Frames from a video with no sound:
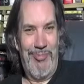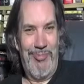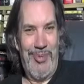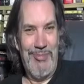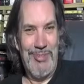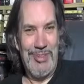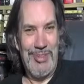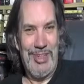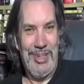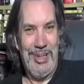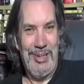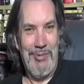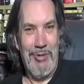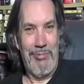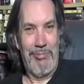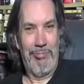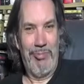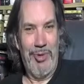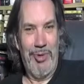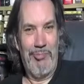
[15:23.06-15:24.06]
famously have a
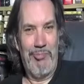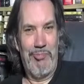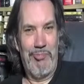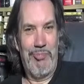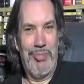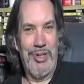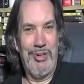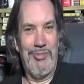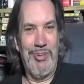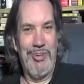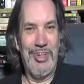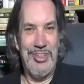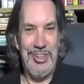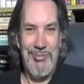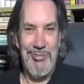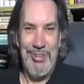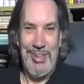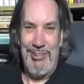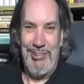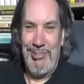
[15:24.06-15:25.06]
bit of an issue
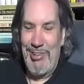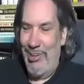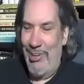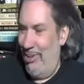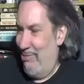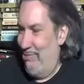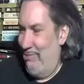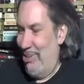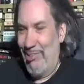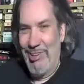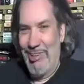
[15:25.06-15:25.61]
with alcohol in real